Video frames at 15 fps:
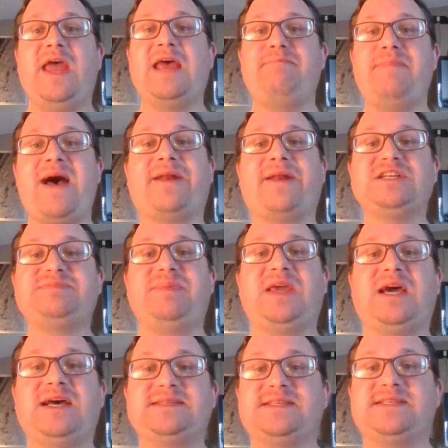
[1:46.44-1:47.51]
It matters
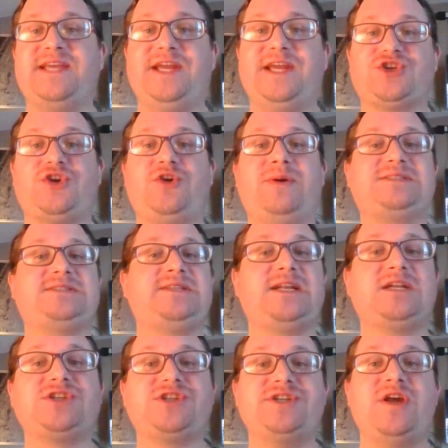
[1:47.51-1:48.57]
because the teacher who has
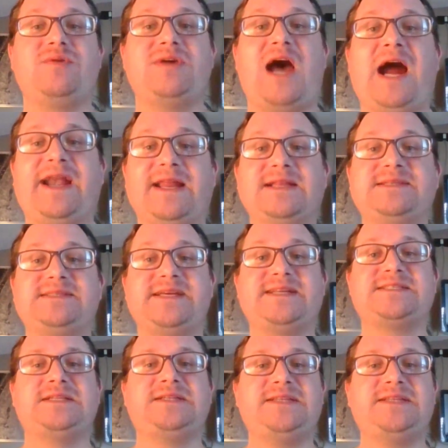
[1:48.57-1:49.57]
little to no guidance and is